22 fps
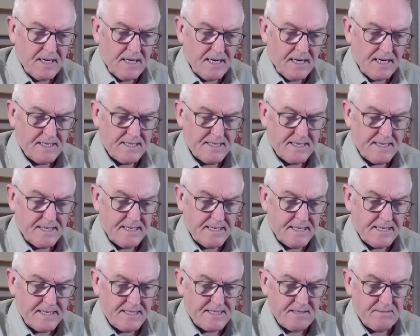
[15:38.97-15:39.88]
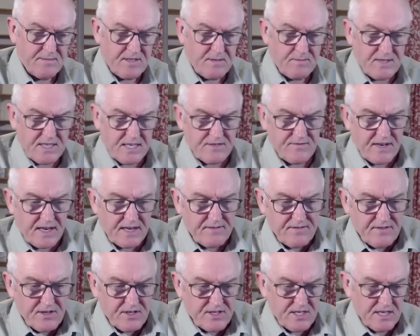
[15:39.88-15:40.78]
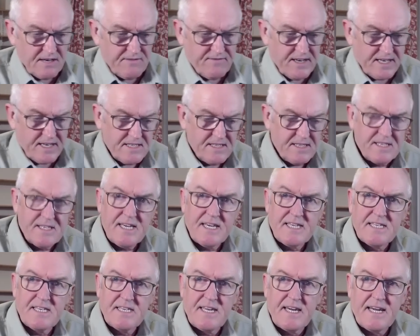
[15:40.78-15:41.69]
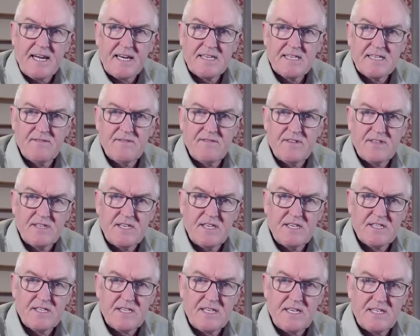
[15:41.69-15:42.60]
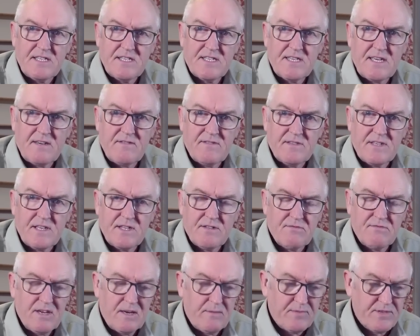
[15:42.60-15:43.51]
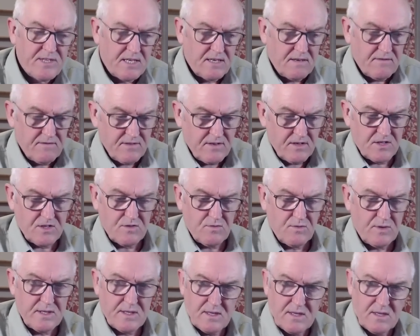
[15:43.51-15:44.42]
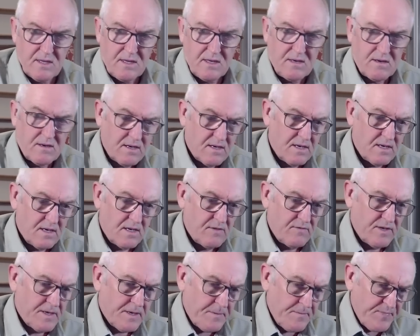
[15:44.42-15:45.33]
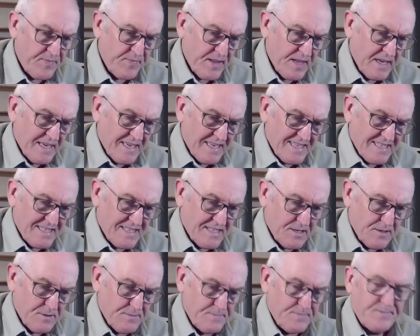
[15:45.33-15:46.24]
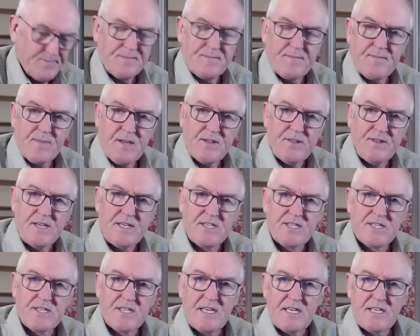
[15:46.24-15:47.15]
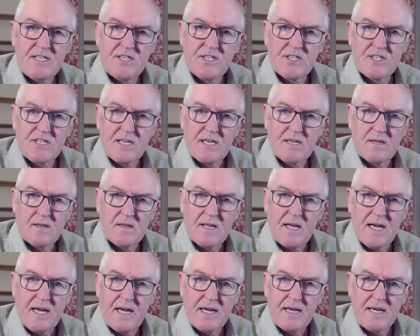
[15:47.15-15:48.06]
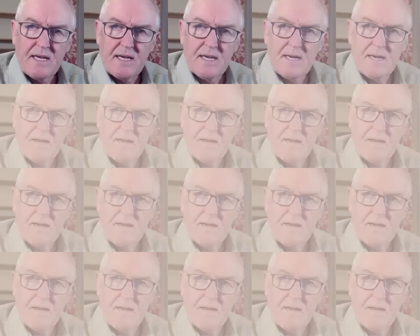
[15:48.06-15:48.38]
And symptoms adversely affecting the day-to-day activities in 73% of those with long COVID. So this is still a